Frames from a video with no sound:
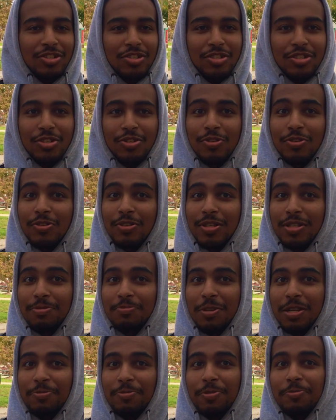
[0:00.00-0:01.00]
Just know as
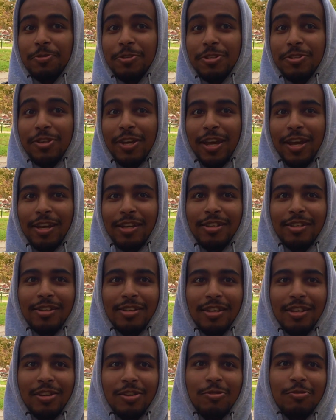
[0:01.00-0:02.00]
many people as you can
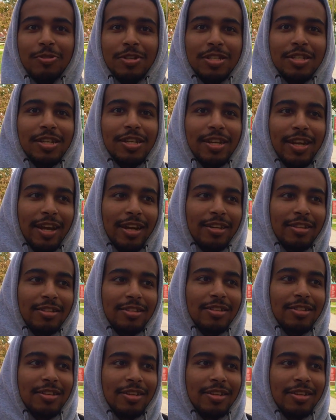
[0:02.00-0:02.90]
and always connect.